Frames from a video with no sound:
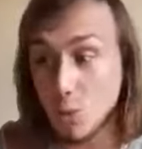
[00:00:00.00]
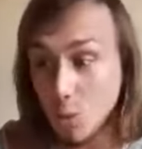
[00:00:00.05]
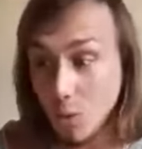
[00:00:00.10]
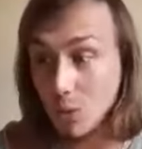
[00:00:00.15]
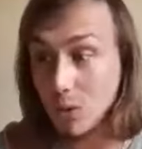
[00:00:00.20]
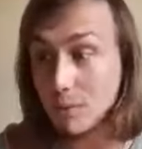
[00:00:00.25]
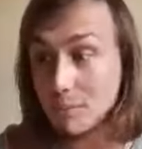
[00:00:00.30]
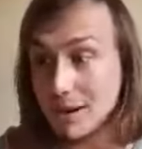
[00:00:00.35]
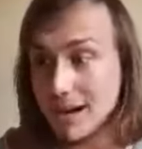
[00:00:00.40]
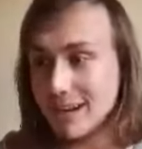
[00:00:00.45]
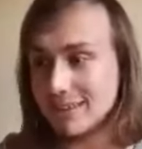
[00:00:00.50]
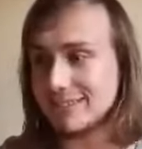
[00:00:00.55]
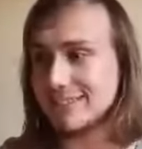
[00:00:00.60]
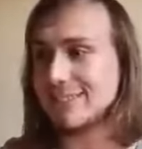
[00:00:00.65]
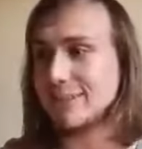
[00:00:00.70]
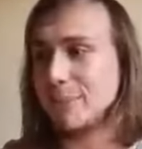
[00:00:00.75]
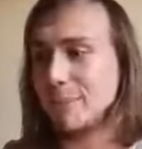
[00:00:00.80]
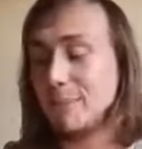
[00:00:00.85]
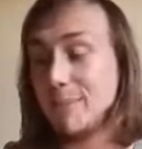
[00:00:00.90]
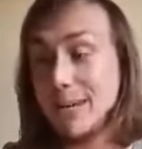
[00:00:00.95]
all about
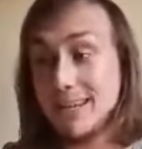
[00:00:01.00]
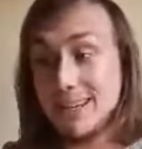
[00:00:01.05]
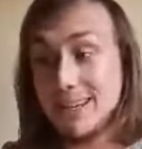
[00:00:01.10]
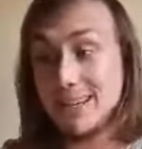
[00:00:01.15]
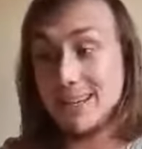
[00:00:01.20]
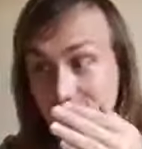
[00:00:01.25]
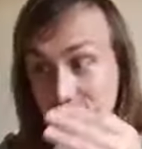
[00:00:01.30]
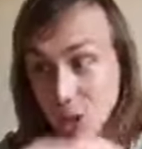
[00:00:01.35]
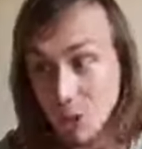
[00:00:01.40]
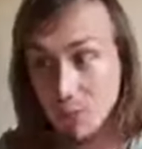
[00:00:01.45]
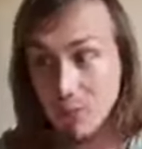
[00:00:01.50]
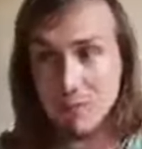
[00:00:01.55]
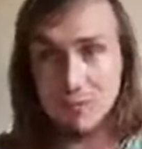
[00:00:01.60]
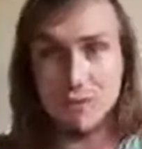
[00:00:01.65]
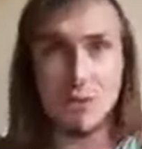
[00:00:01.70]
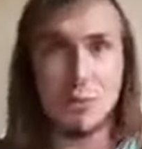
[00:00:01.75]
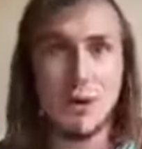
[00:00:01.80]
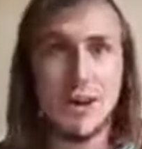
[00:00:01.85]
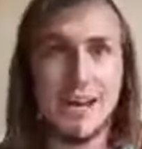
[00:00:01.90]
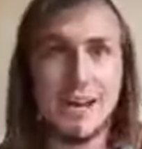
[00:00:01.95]
being on top of
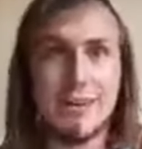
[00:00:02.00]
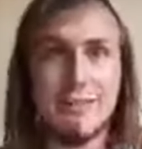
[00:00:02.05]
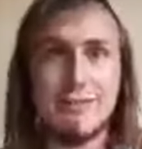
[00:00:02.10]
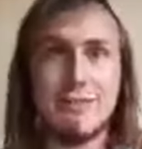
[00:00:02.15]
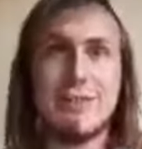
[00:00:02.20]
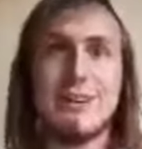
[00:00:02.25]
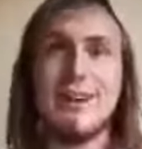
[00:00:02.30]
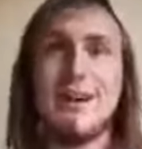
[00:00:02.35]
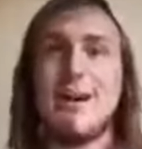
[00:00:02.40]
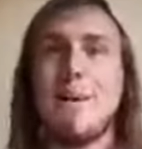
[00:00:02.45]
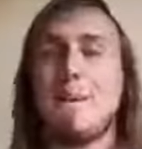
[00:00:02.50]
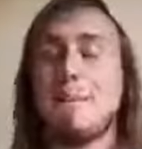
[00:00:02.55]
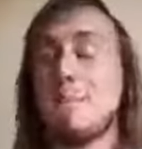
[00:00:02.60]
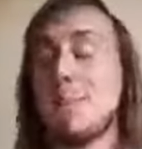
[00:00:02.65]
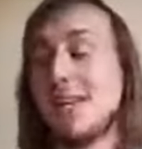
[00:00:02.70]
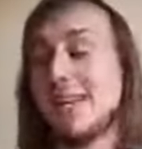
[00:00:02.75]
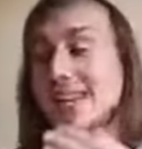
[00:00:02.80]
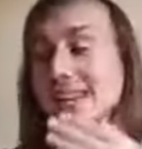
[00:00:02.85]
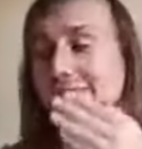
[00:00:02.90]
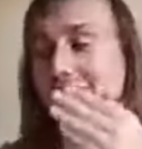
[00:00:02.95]
the wave,
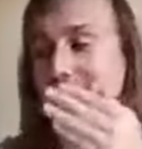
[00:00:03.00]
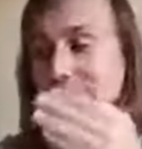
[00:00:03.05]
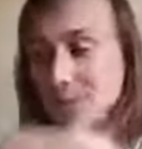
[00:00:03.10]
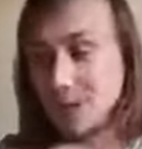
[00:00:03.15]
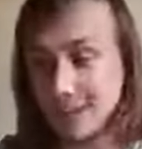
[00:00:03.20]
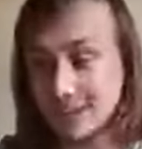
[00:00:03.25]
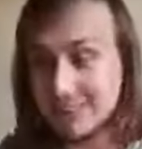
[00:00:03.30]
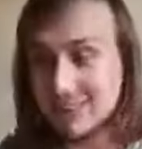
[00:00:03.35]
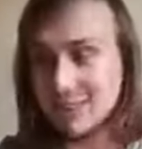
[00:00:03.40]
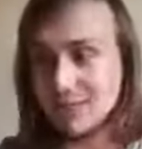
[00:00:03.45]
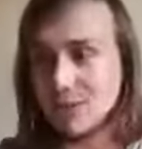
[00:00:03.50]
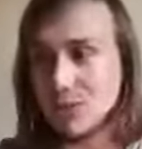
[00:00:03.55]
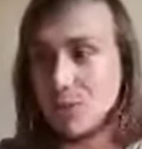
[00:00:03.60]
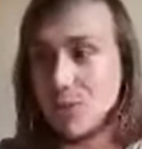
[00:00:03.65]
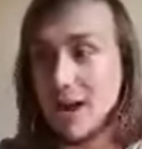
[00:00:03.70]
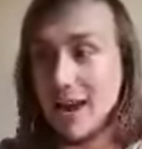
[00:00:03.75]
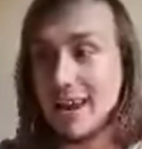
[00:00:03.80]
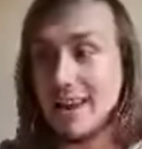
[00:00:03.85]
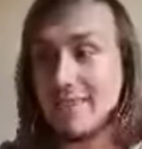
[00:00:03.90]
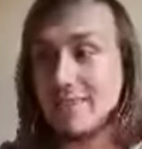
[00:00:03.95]
being in front of the
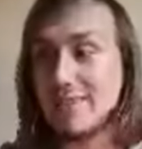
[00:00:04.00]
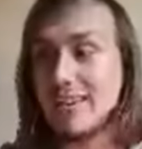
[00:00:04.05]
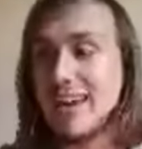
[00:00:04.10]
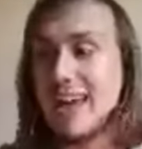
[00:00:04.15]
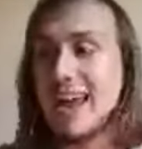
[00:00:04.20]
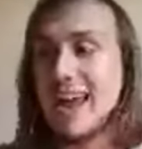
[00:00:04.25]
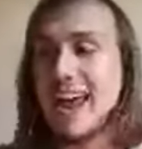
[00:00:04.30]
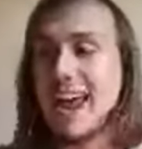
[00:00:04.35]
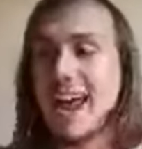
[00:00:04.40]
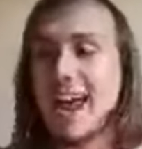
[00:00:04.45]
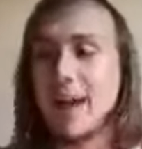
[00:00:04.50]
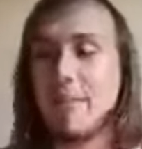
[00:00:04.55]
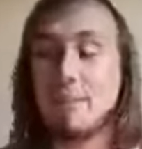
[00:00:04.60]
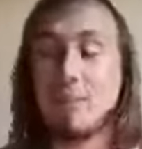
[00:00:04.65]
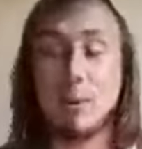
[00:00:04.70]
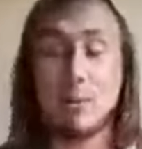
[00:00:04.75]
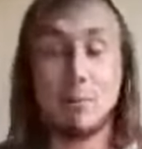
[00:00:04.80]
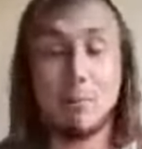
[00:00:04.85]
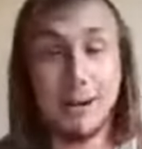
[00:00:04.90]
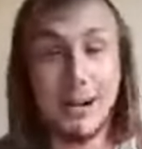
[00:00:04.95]
wave,
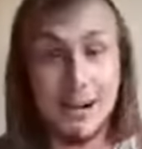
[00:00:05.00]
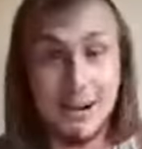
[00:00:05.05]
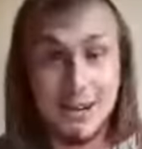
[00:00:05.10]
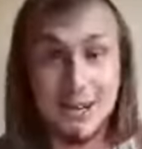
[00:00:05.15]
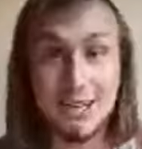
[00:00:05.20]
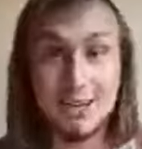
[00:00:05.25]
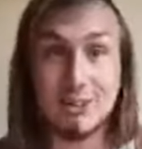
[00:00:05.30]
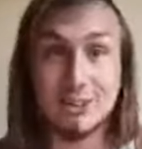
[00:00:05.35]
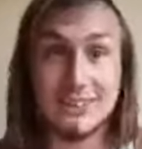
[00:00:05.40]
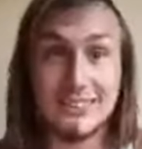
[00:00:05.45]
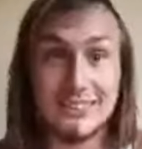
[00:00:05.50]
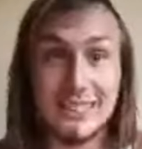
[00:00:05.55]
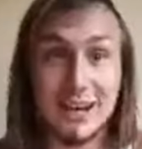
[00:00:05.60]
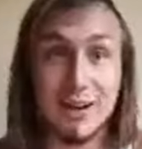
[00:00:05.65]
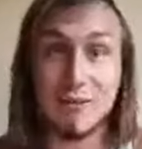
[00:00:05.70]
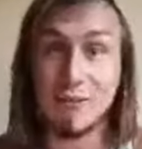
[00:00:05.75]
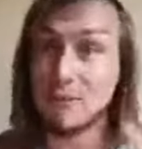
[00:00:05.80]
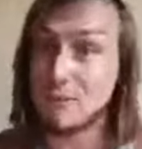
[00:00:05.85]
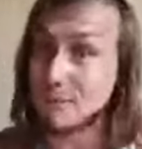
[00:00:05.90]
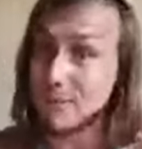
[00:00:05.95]
and preparing
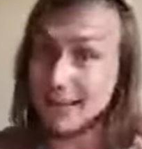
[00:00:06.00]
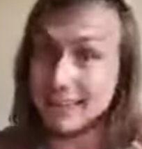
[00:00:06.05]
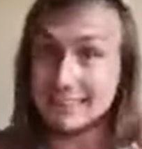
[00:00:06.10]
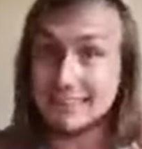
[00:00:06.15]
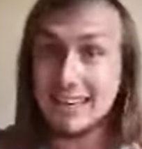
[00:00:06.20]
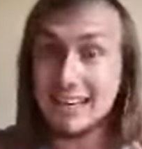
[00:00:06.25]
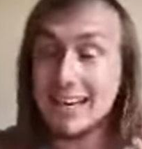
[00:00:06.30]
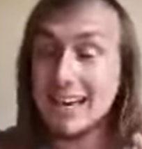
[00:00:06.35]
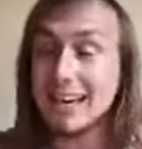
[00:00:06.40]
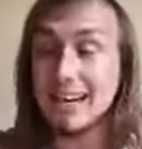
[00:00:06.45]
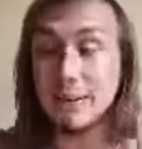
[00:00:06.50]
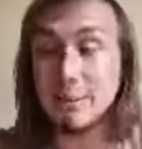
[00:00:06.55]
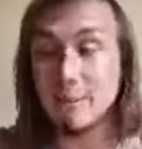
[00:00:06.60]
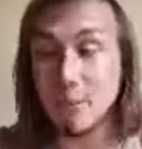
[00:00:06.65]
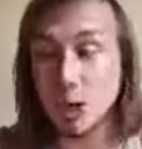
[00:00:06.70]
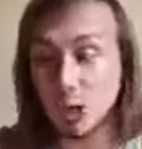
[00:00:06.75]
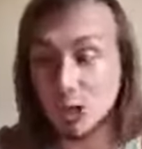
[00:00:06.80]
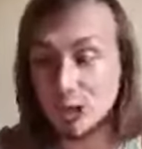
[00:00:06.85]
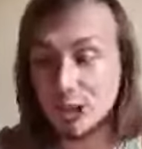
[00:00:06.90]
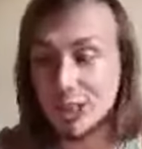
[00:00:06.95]
yourself mentally and
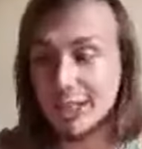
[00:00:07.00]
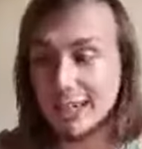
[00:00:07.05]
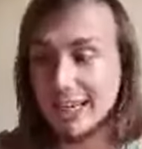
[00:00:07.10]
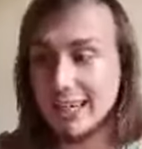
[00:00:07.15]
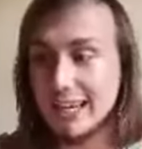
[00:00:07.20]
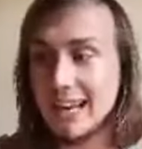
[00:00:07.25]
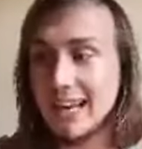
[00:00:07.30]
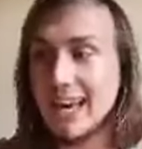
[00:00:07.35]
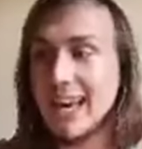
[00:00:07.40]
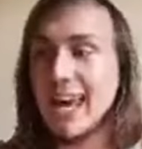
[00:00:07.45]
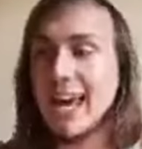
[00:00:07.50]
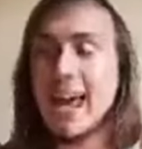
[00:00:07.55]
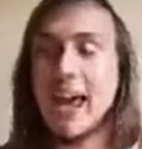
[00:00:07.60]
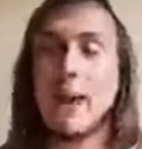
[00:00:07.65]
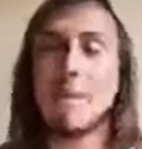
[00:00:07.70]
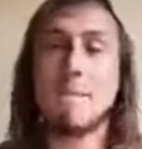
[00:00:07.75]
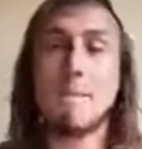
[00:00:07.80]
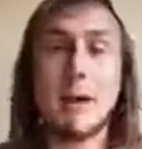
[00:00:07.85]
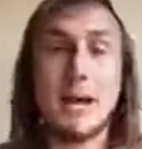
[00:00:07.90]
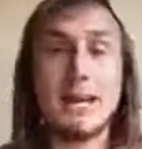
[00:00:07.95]
emotionally
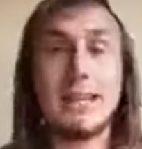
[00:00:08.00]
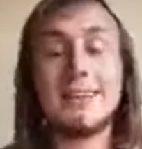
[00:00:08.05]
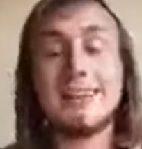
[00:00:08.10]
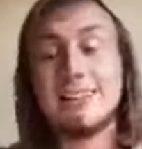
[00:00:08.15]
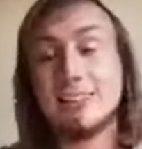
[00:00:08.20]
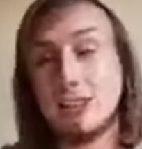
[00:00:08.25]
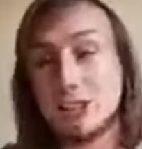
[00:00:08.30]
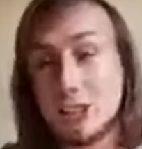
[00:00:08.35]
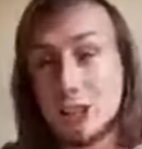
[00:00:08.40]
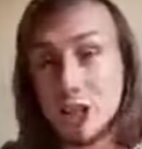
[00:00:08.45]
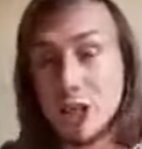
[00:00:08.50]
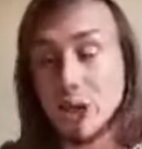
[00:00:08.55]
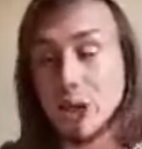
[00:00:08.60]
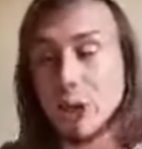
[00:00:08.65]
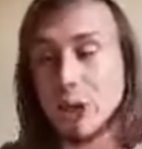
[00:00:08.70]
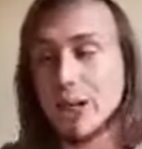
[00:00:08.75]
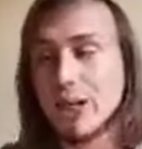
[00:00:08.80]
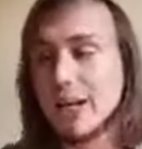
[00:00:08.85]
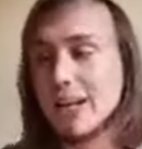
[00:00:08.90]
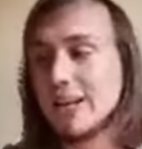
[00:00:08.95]
and making
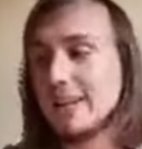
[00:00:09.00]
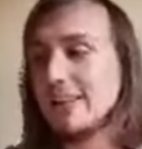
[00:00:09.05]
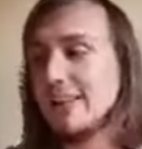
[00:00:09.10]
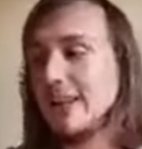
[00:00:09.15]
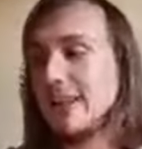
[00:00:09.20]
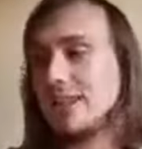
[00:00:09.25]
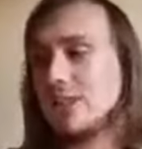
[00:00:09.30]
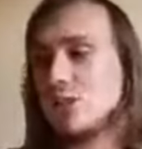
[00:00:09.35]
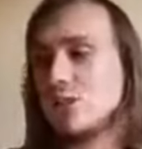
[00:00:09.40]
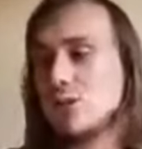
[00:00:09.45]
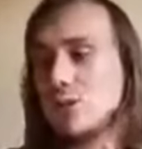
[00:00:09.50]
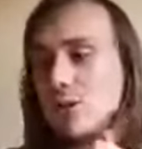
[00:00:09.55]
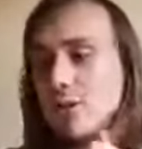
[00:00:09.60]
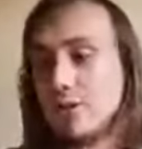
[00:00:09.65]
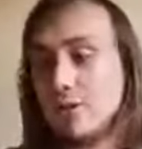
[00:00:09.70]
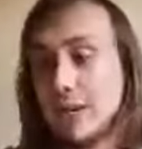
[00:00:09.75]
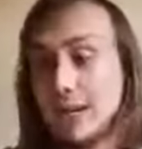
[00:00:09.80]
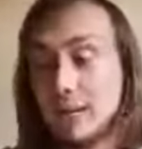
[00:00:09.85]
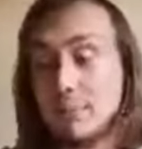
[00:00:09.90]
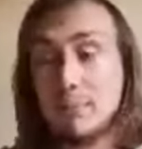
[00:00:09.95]
sure that you
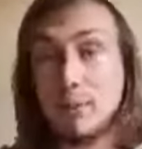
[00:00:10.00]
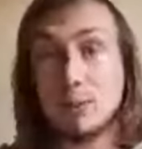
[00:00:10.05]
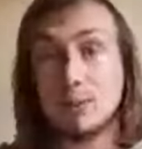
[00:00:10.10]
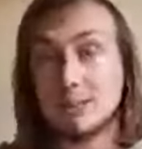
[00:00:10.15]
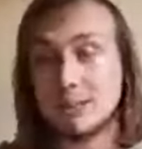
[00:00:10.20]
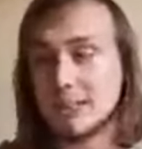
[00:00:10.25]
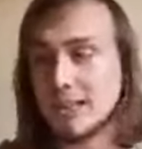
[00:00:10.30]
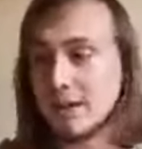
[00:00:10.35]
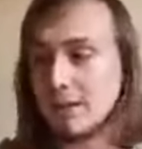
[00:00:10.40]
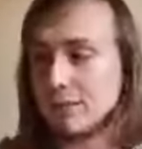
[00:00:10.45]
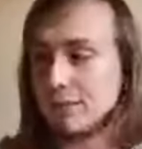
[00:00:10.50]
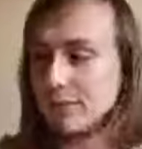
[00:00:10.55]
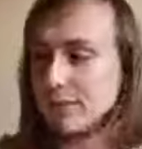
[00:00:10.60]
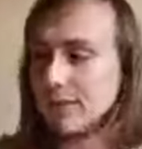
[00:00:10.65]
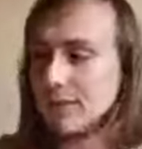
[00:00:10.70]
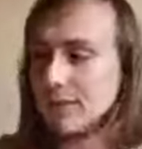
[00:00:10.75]
develop yourself.